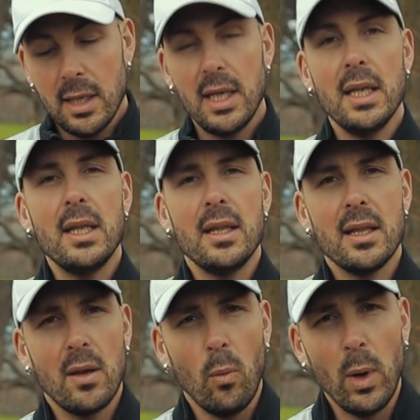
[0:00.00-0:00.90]
in
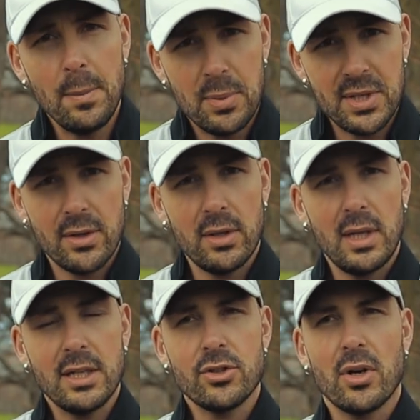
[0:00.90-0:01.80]
one particular
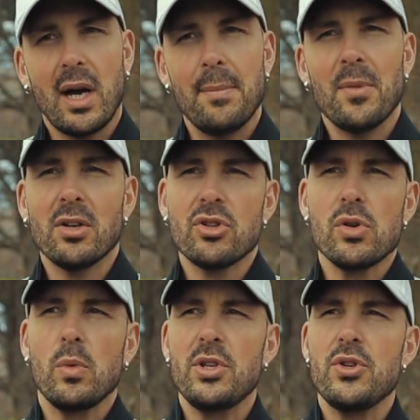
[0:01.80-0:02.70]
lecture, I'm not
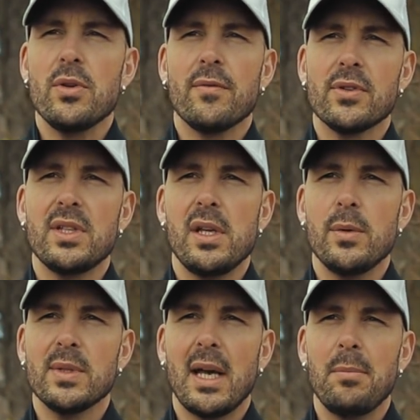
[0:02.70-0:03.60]
sure which university
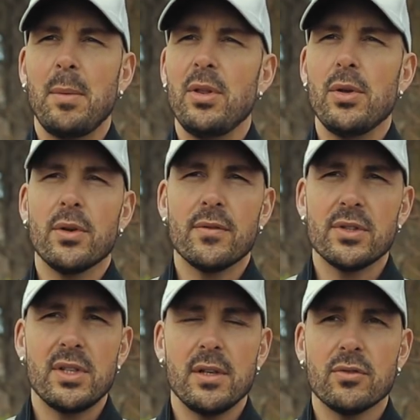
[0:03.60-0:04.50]
he was at, maybe the
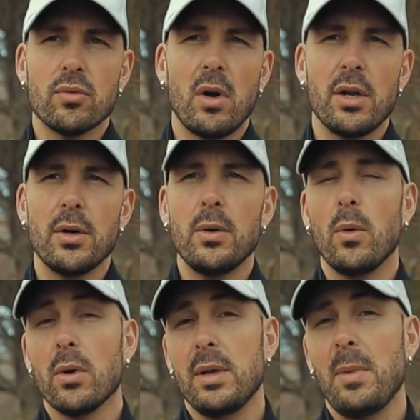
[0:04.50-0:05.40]
University of Toronto
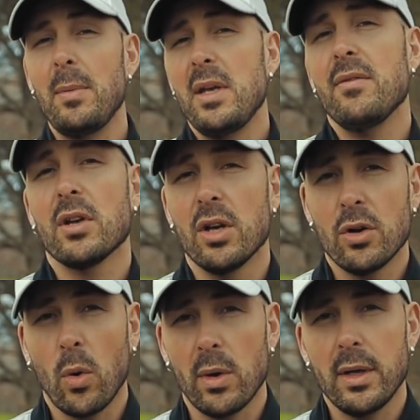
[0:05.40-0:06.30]
or maybe even
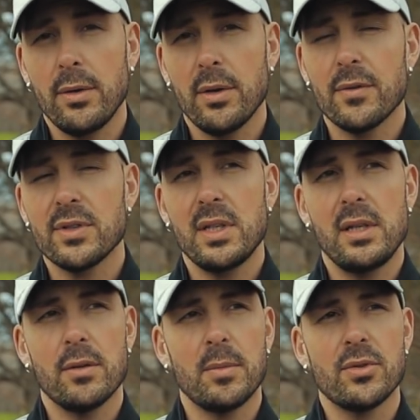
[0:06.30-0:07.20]
Concordia University
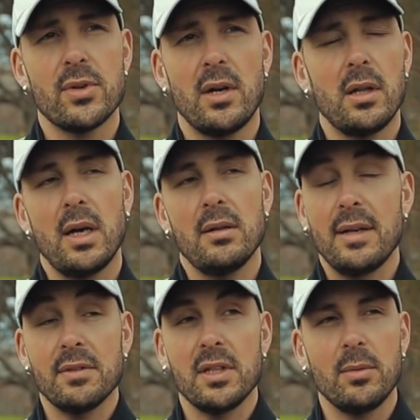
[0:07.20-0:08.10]
here in Montreal, I'll
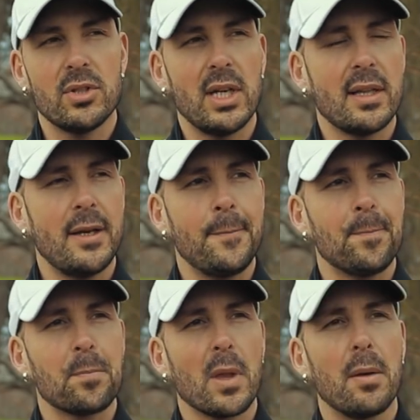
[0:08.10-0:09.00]
have to double check that.
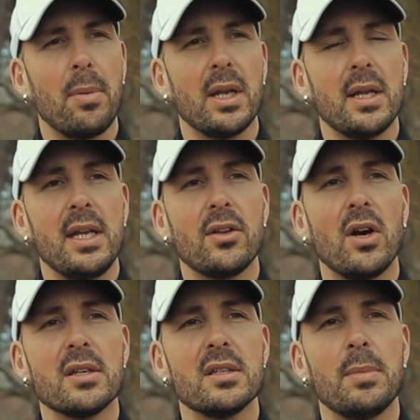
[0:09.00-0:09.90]
But he
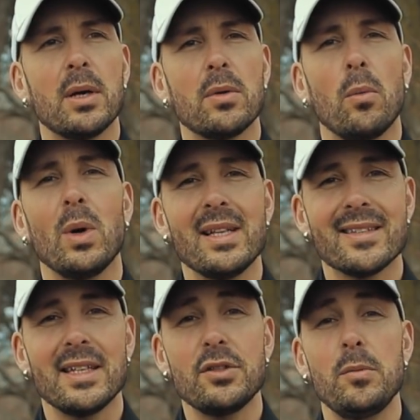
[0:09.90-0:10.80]
talks about what
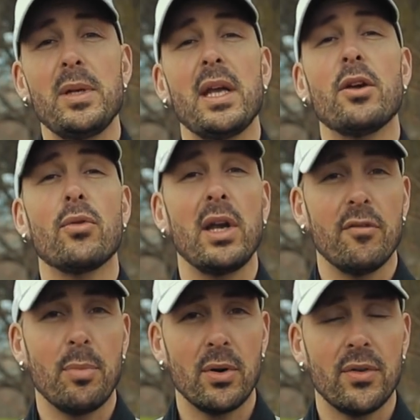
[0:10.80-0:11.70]
it's like to be a
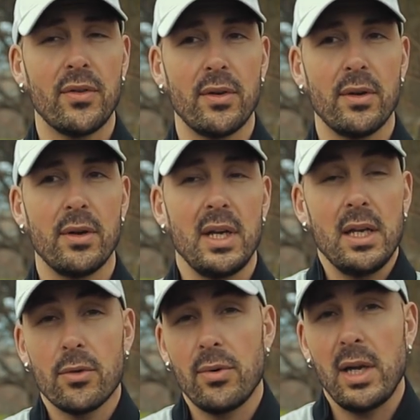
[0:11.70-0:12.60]
creative person
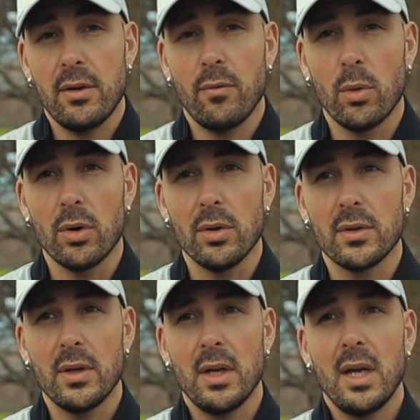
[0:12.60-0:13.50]
in a creative
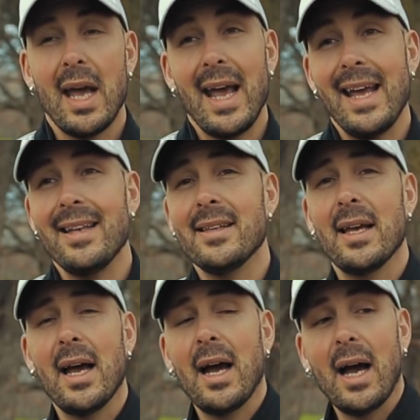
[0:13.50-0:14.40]
world and
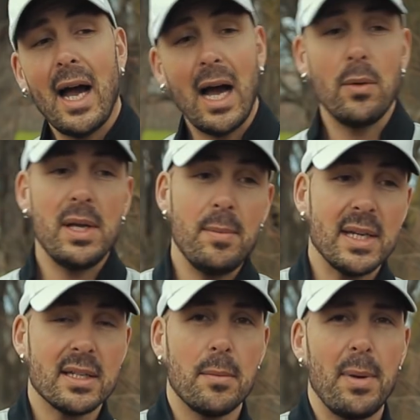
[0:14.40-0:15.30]
how he
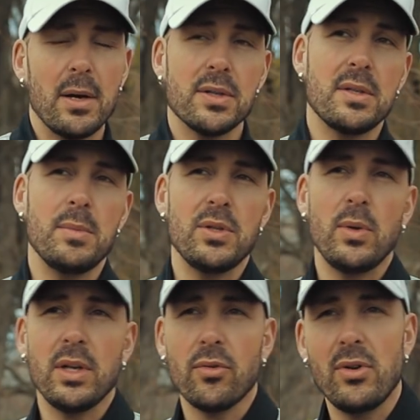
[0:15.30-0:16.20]
makes a comparison
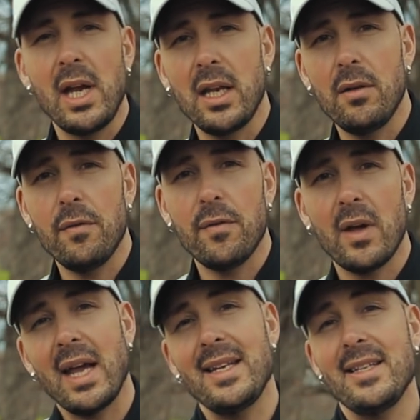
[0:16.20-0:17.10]
between creative
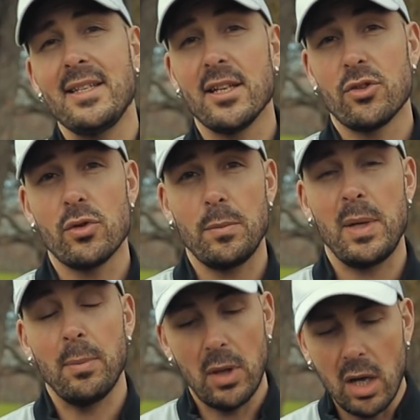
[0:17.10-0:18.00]
and industrial
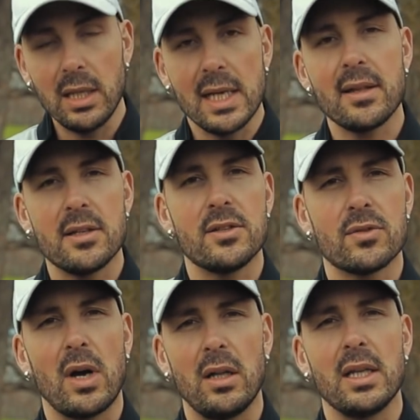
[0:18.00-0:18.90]
people. I'll link
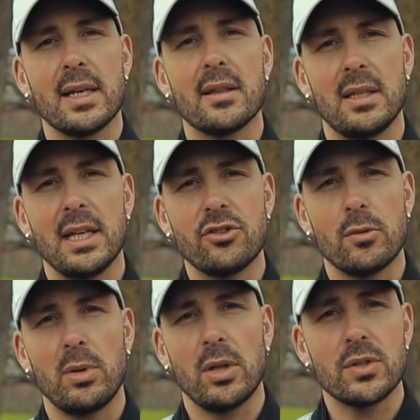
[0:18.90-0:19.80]
the
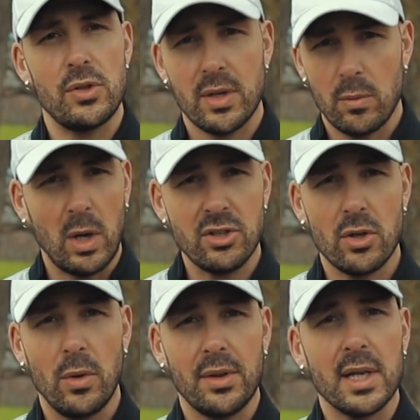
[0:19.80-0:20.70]
lecture below so you can watch
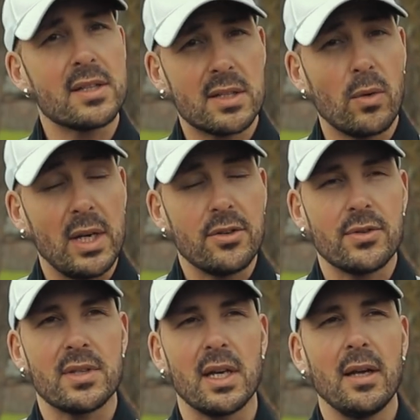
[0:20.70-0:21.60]
the whole thing, it's quite
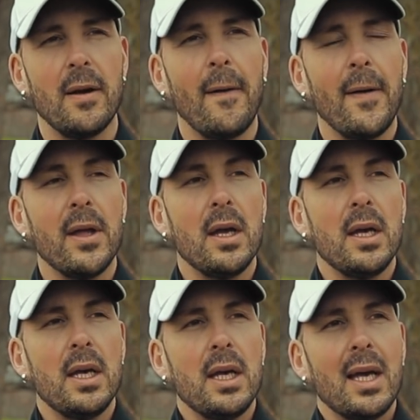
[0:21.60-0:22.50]
interesting.
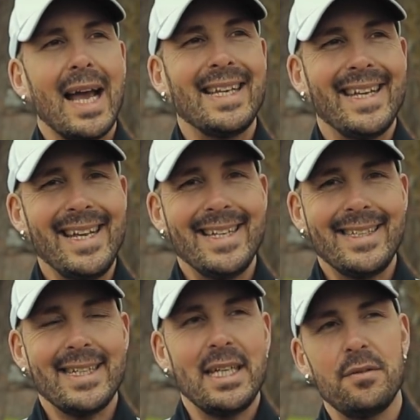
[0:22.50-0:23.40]
And in
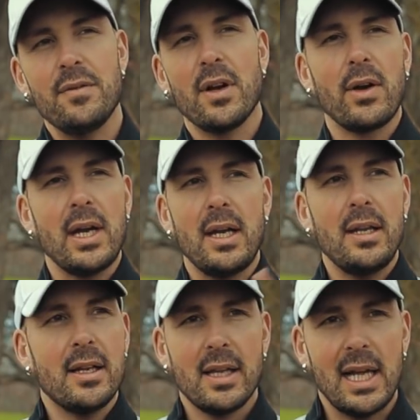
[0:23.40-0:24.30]
it, in
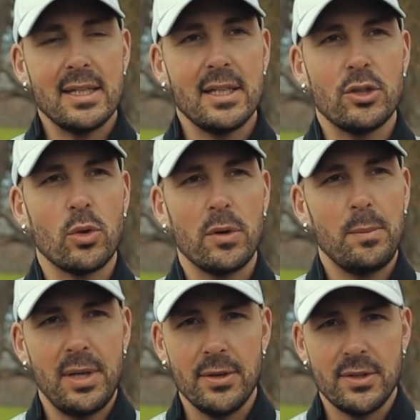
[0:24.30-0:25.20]
very classic Jordan
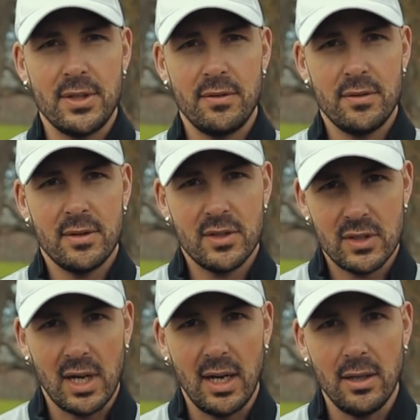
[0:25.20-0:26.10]
Peterson
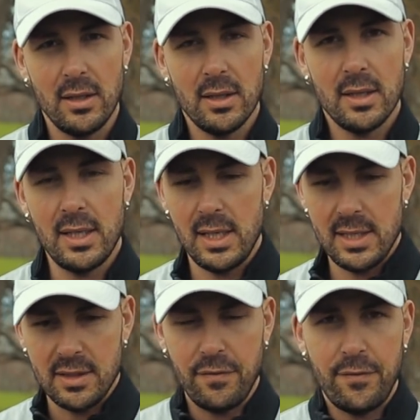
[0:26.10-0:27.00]
style,
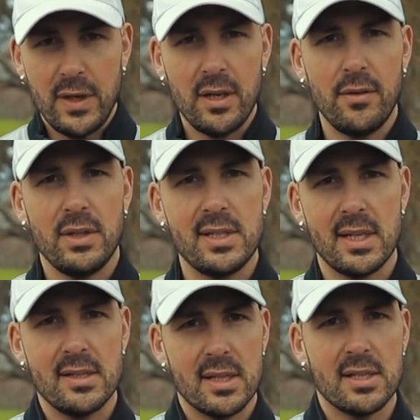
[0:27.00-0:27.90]
he definitively
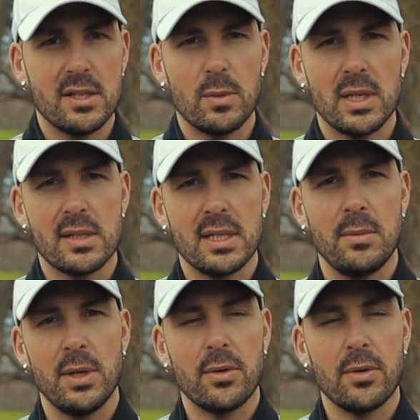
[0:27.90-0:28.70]
says, this is what it's like to be a